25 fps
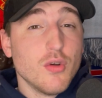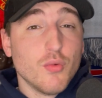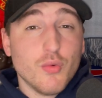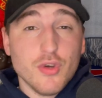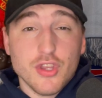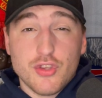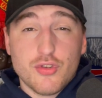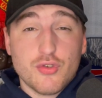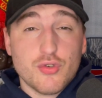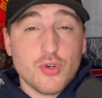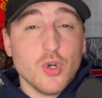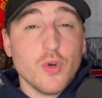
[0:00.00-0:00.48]

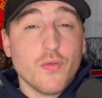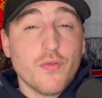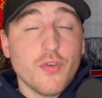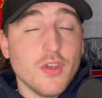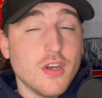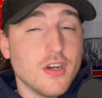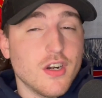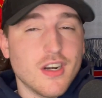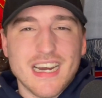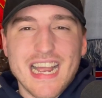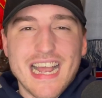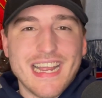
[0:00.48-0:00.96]
withdrew from
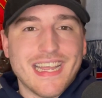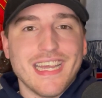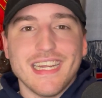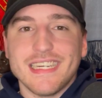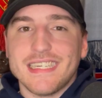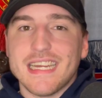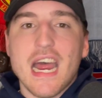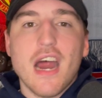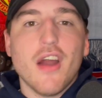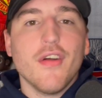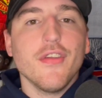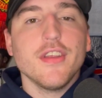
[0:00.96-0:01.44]
there, got
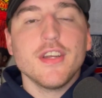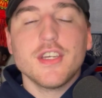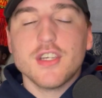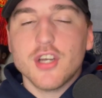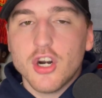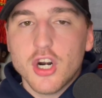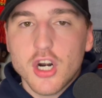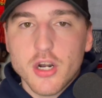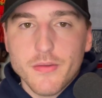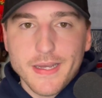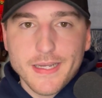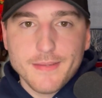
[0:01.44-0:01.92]
kicked out of the
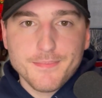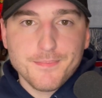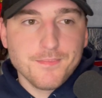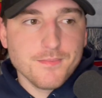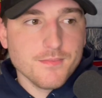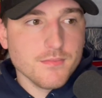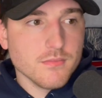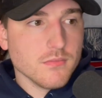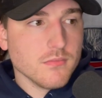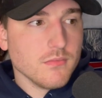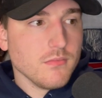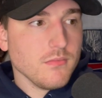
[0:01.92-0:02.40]
tournament.
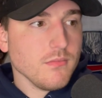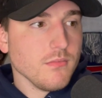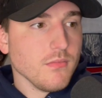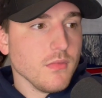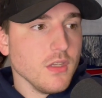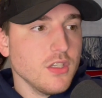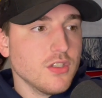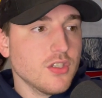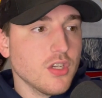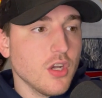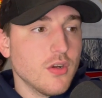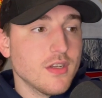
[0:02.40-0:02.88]

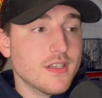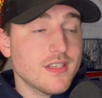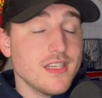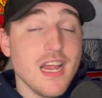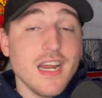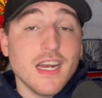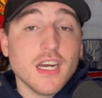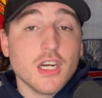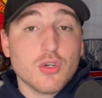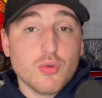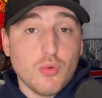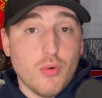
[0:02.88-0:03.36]
So it's
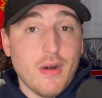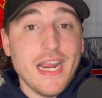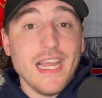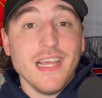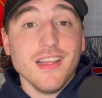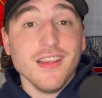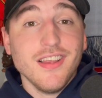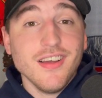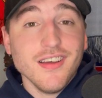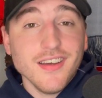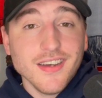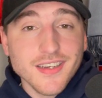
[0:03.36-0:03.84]
not a
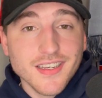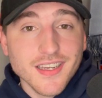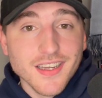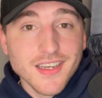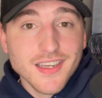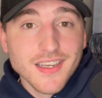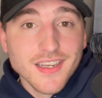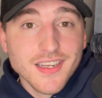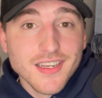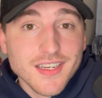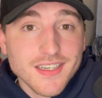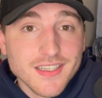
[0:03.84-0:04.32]
great look
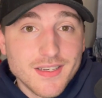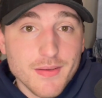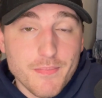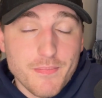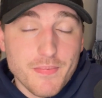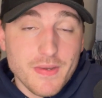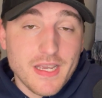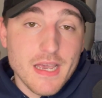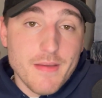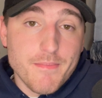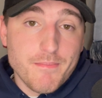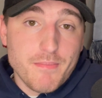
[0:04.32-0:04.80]
to
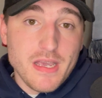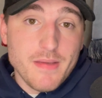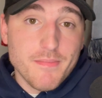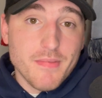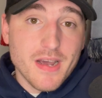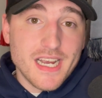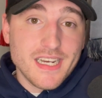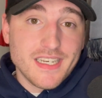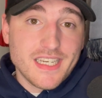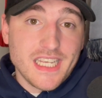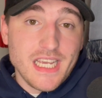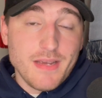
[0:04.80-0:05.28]
get beat
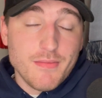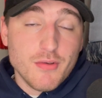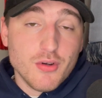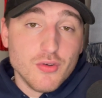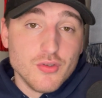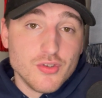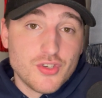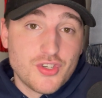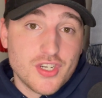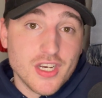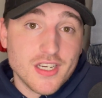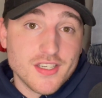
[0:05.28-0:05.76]
by a team who
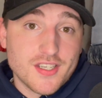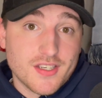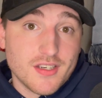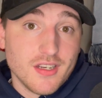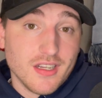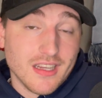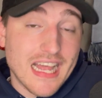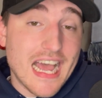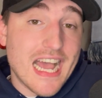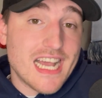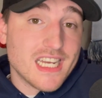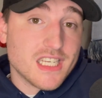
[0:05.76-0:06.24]
was just
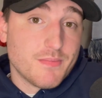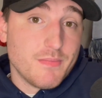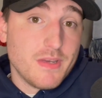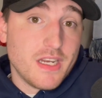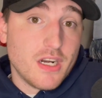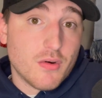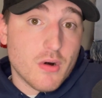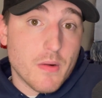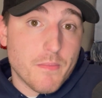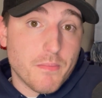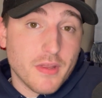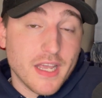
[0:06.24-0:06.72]

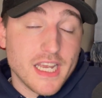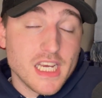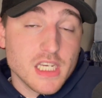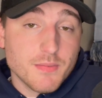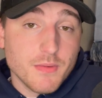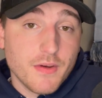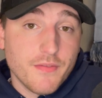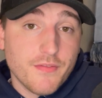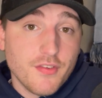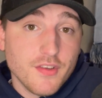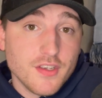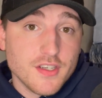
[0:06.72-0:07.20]
last-minute
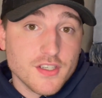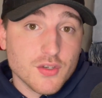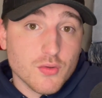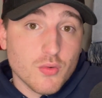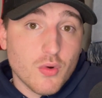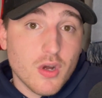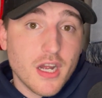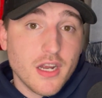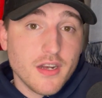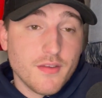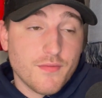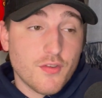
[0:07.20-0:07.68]
replacement for this
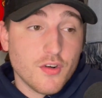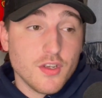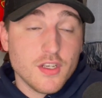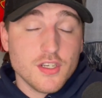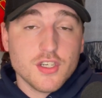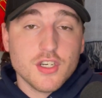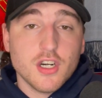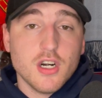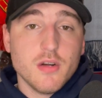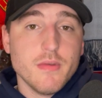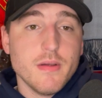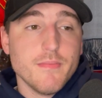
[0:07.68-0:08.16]
squad, for this
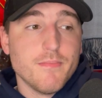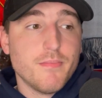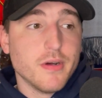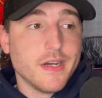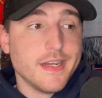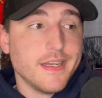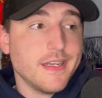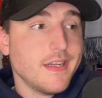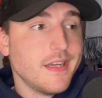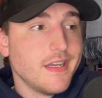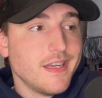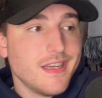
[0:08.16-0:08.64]
tournament,
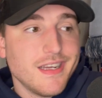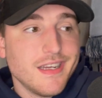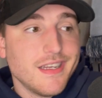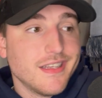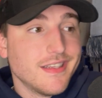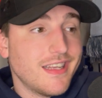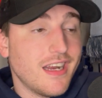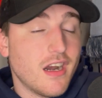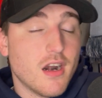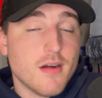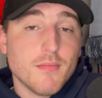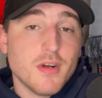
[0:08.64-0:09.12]
but
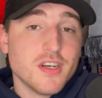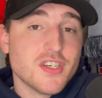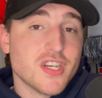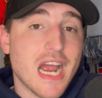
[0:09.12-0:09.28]
they are much